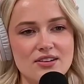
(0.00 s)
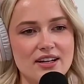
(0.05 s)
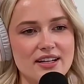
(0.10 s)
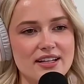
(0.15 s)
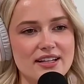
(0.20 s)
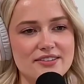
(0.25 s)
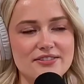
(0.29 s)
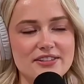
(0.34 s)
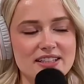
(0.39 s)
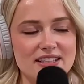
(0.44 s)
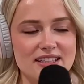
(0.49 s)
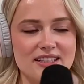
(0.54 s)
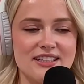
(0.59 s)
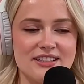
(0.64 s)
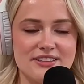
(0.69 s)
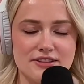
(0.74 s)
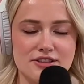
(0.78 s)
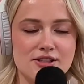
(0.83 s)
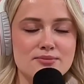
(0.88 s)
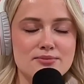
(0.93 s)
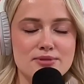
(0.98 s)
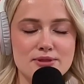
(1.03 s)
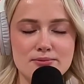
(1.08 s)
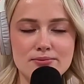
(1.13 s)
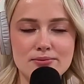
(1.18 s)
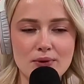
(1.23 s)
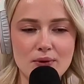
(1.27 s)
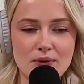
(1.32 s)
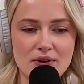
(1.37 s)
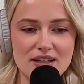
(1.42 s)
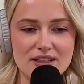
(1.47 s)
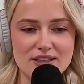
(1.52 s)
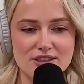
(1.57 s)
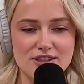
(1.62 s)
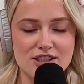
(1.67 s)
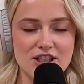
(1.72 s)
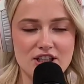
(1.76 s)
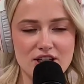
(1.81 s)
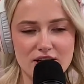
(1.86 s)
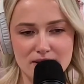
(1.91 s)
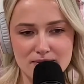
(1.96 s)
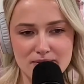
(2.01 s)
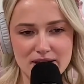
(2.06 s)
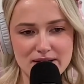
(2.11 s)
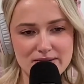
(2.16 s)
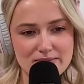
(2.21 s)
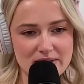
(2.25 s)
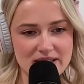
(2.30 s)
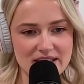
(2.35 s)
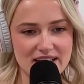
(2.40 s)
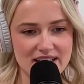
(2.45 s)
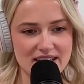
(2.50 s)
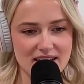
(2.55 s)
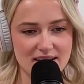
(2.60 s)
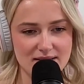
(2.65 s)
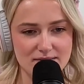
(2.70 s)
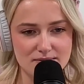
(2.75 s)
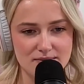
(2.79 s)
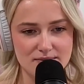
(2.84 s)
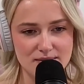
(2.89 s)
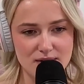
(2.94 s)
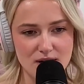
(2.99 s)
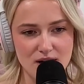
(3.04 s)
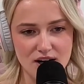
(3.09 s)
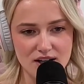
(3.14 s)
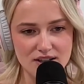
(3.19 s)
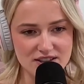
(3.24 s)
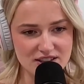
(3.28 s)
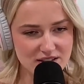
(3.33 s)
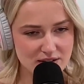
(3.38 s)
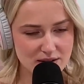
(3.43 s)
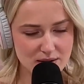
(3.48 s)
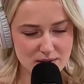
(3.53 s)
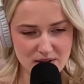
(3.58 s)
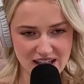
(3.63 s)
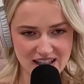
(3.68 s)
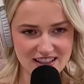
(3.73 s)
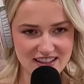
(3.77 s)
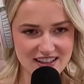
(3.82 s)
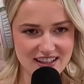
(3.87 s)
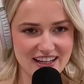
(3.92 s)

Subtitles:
like if anything, you should be more extreme. Like be like, I'm not doing well.